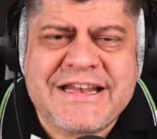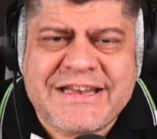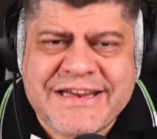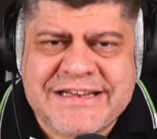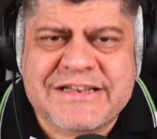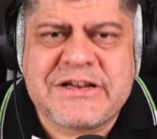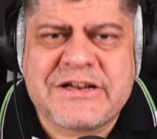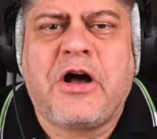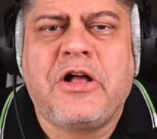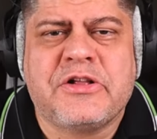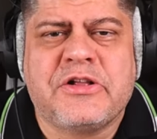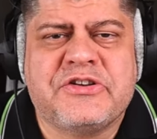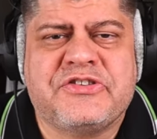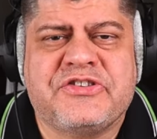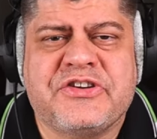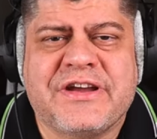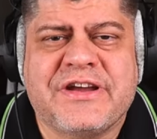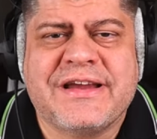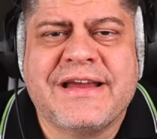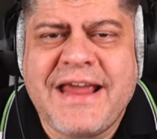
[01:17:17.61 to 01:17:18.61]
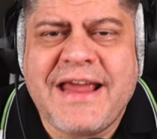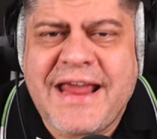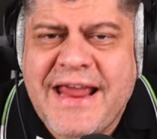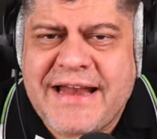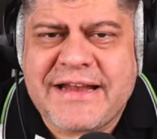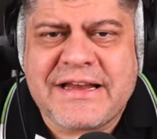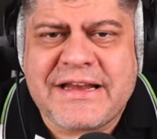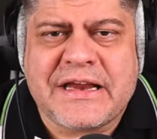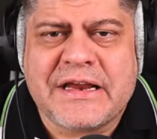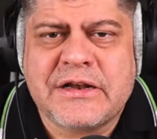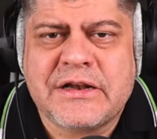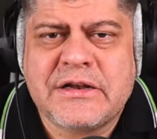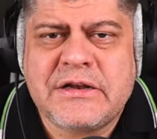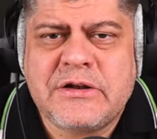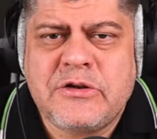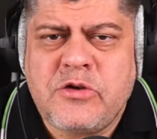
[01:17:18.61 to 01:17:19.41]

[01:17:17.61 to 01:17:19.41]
technology? Any?